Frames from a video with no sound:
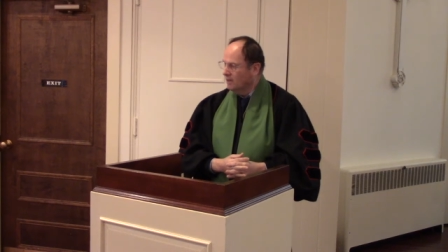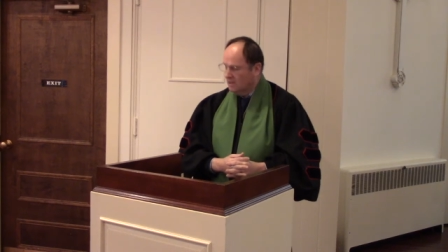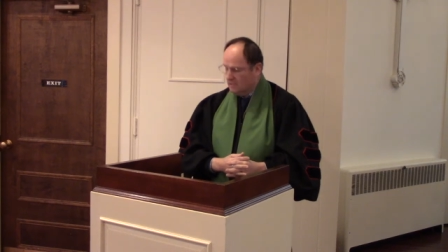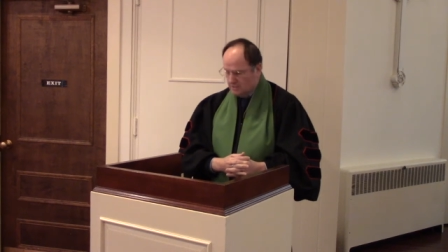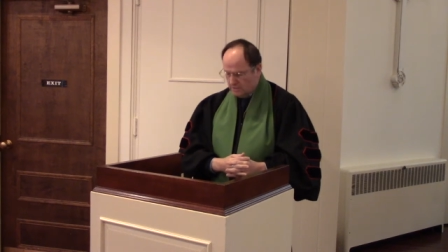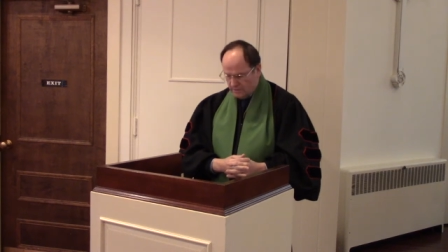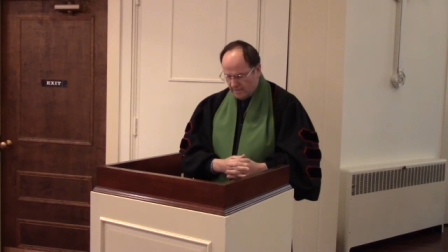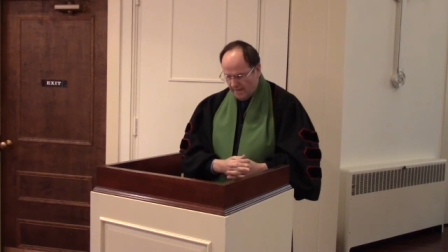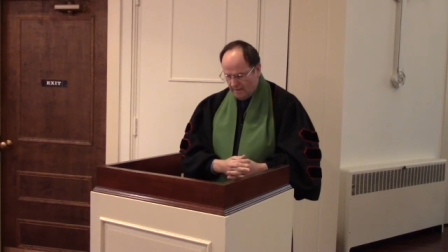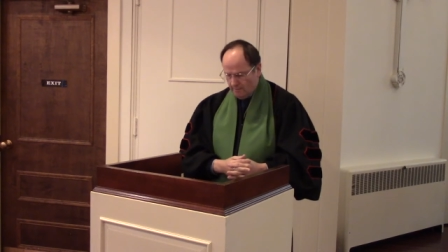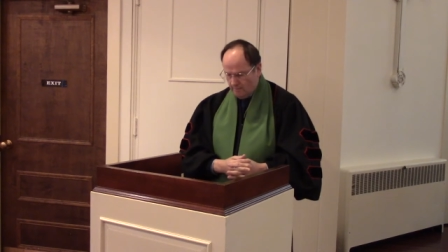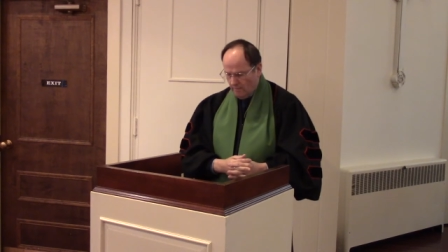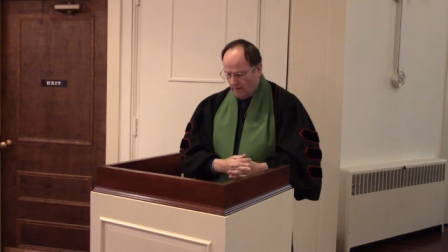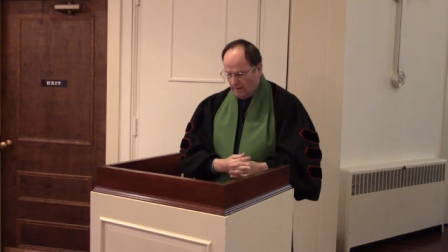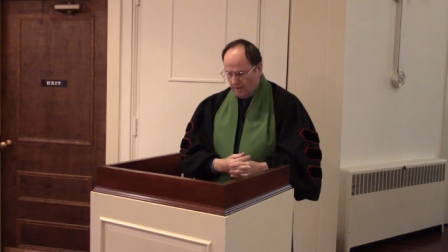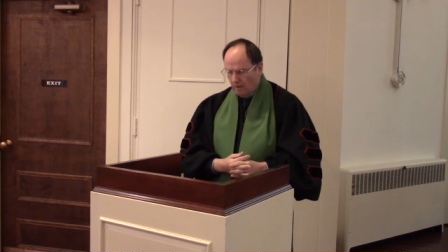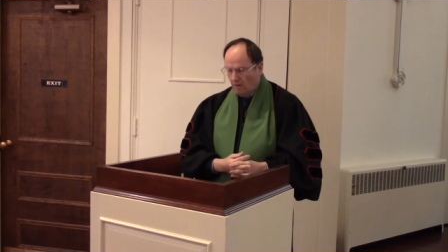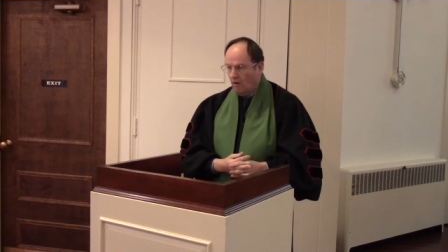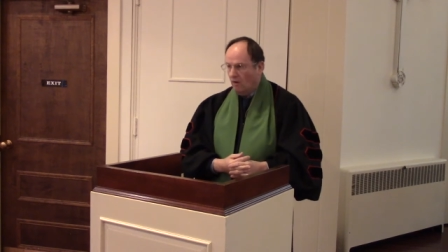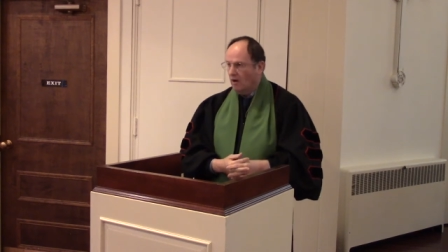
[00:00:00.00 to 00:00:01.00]
Sent by
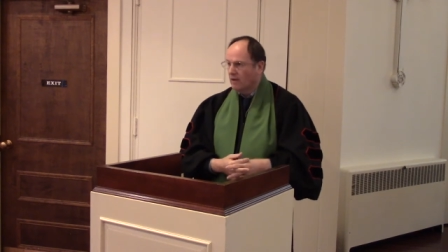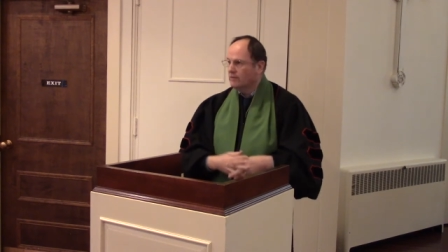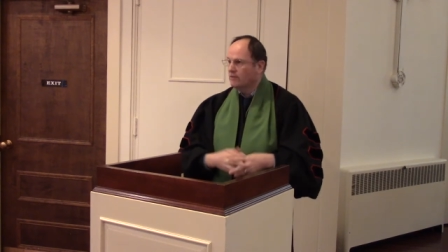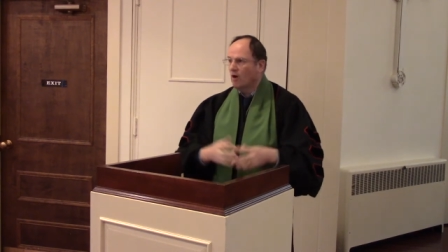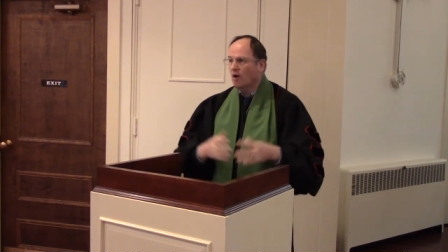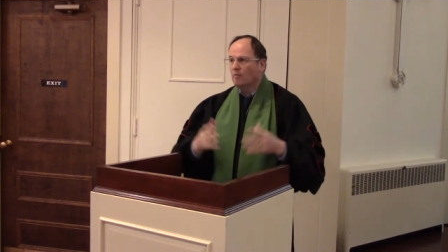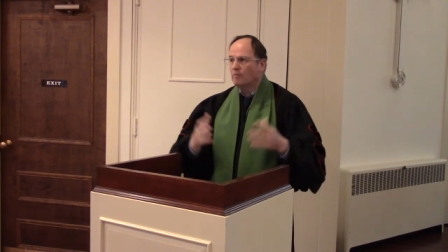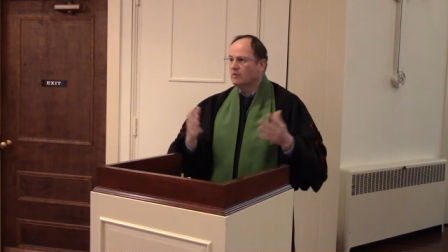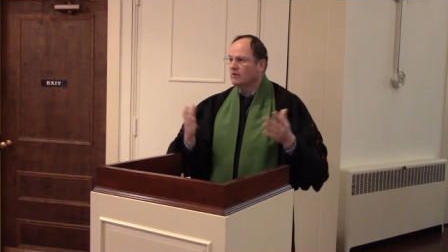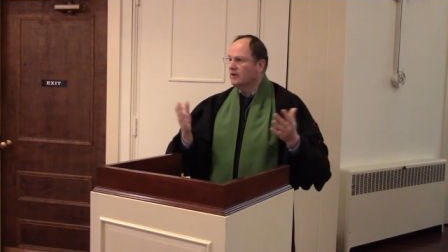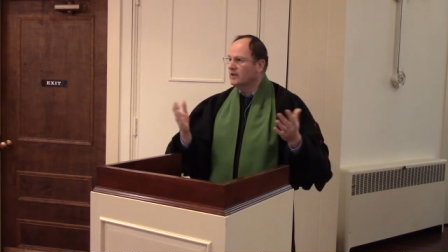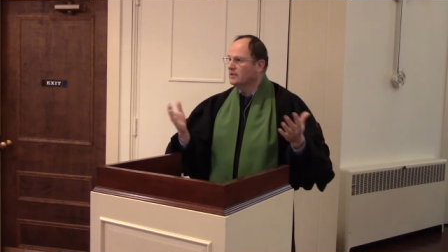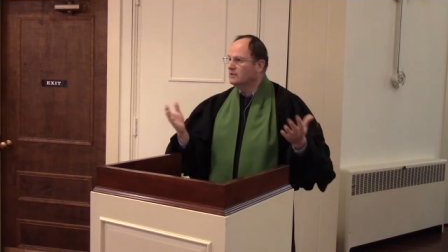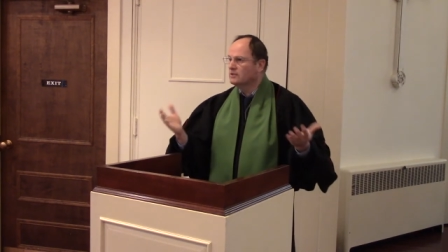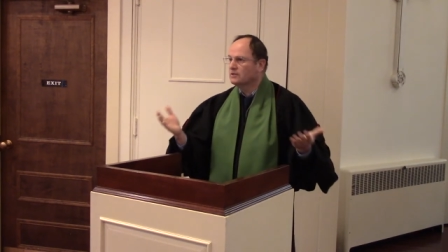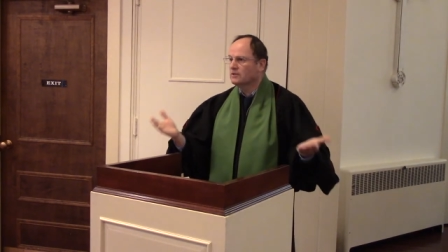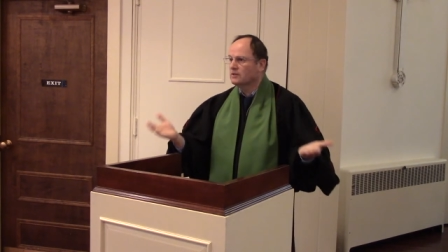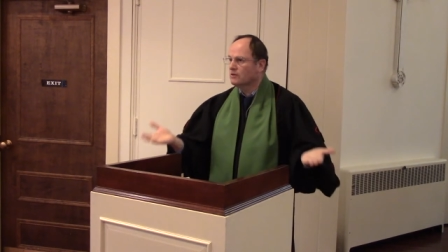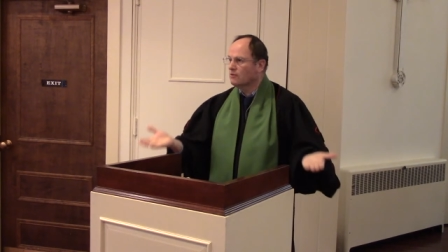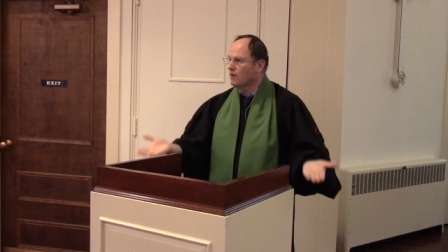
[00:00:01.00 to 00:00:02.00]
God, not playing
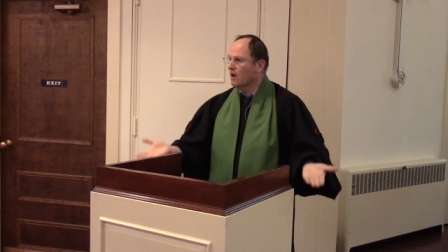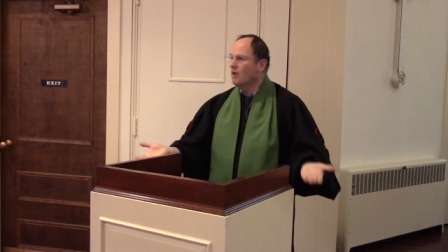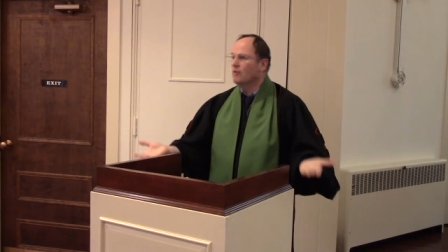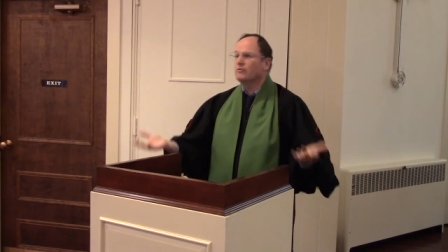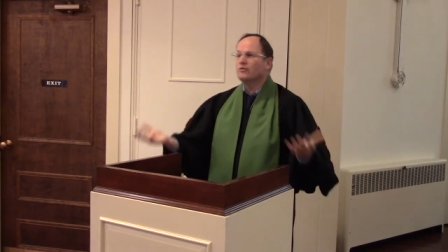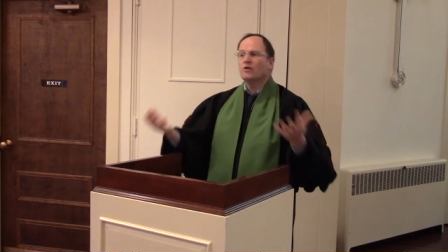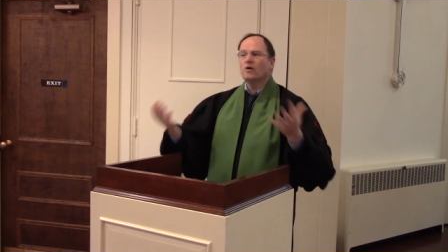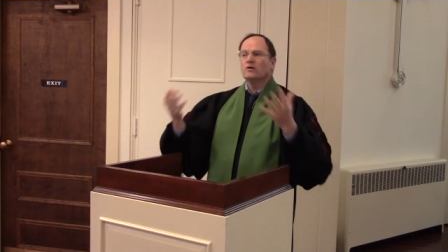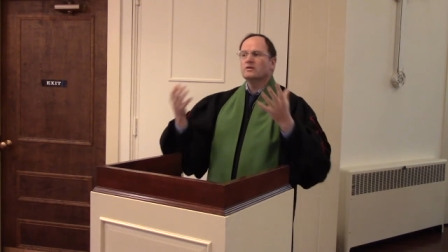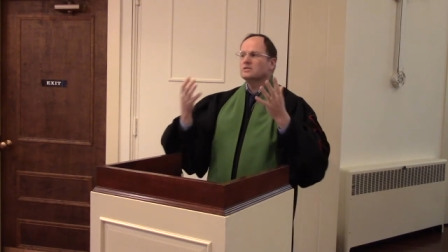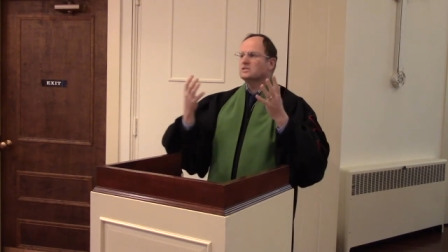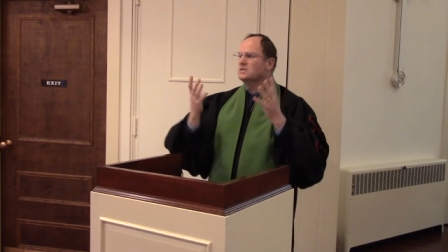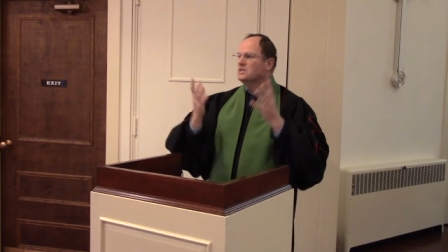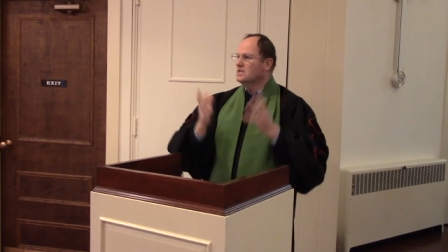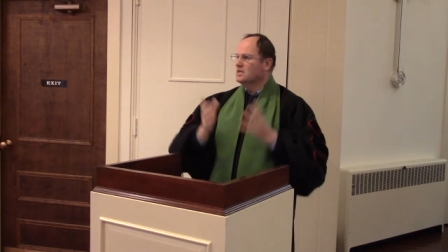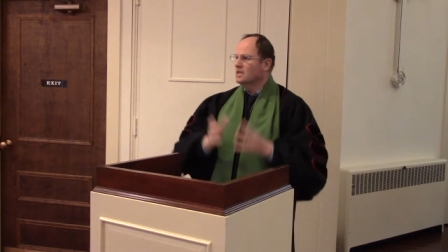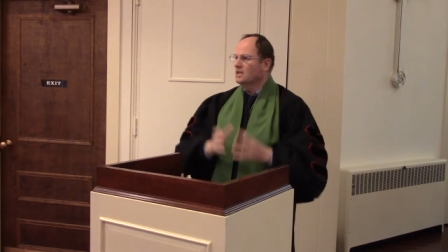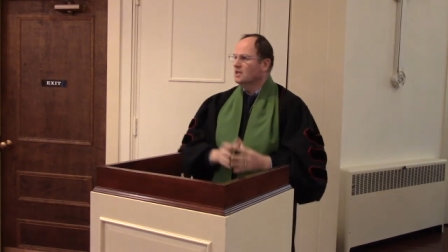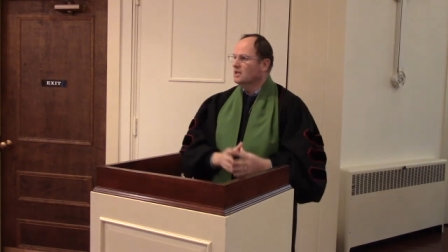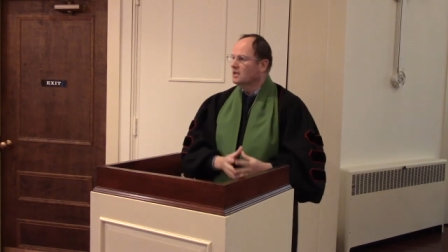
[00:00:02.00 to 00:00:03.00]
to the crowd, not
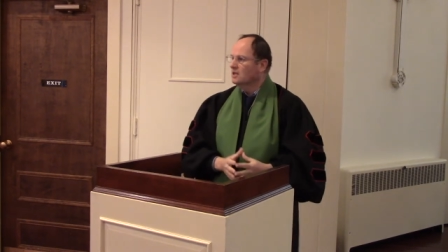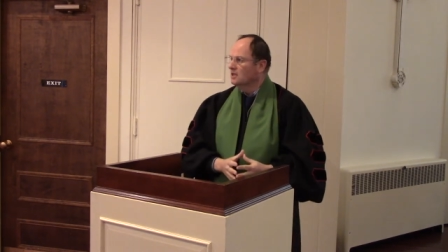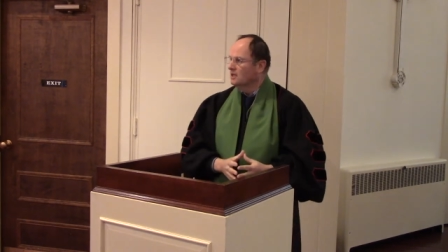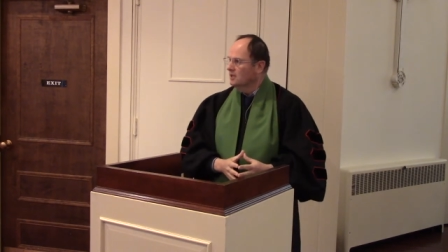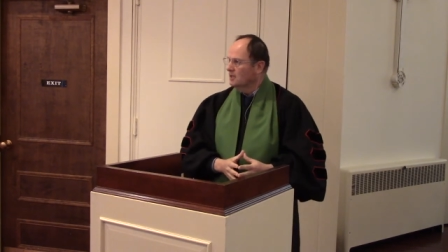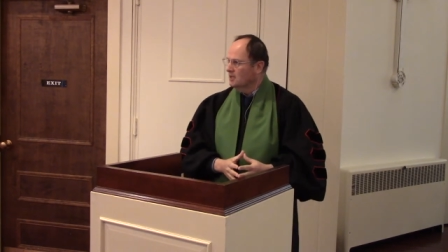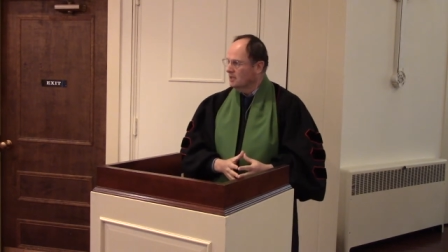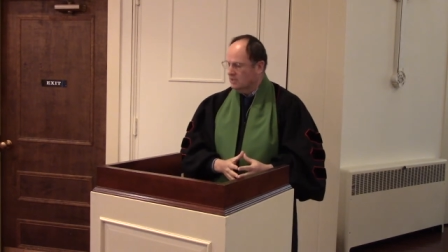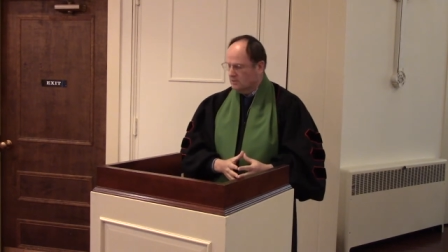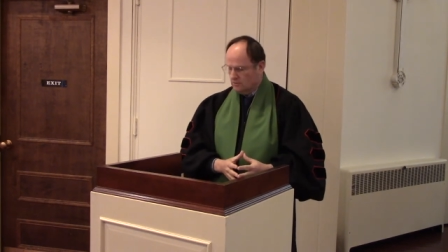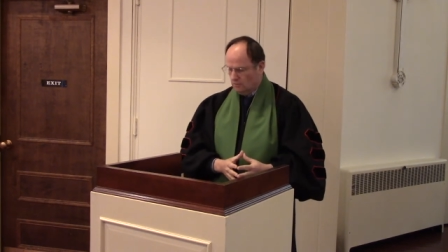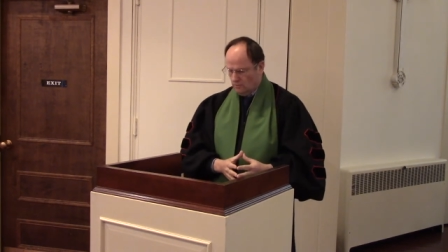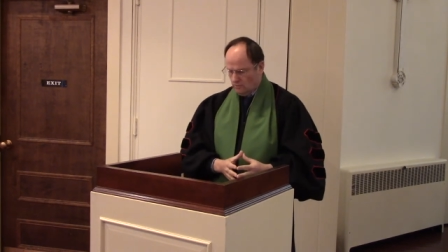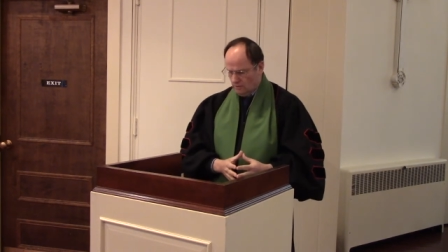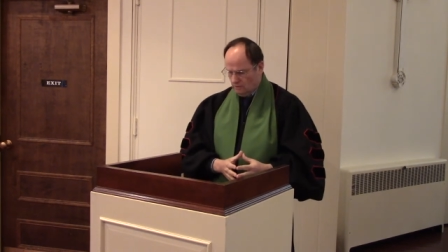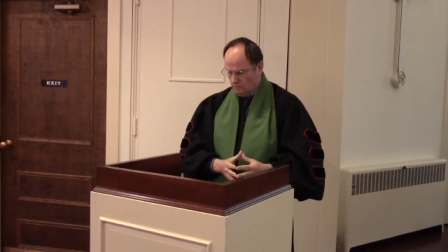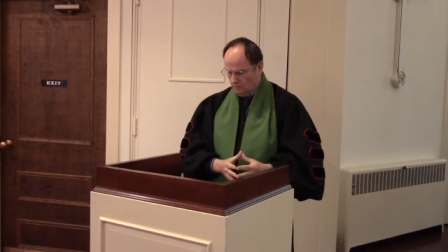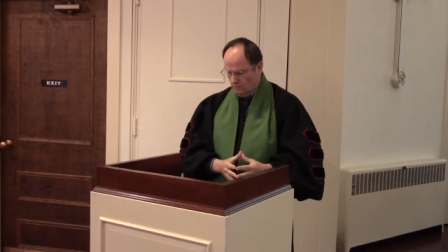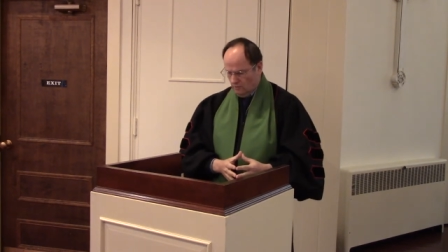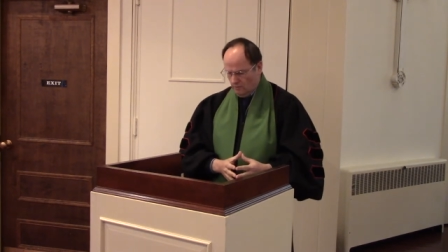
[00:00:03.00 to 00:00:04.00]
seeking his own
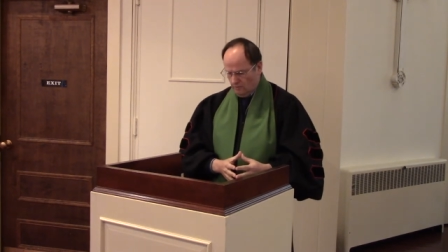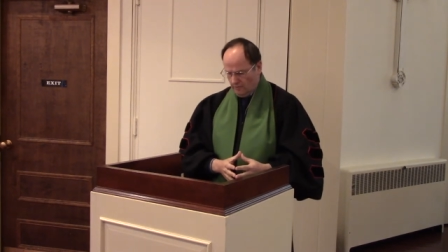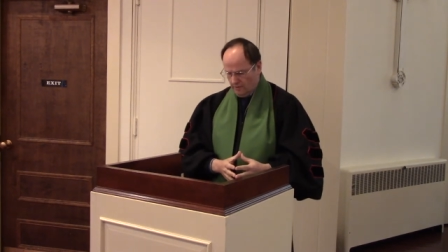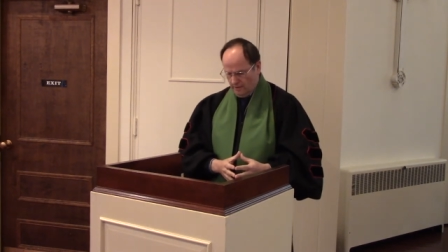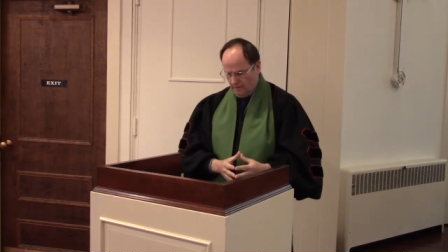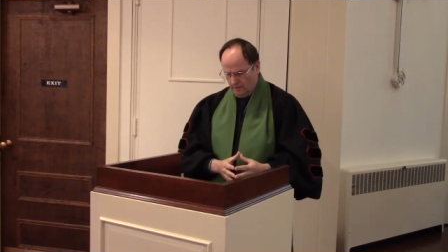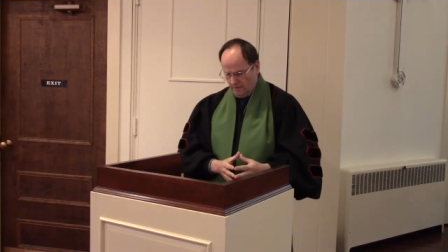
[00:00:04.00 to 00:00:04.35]
glory.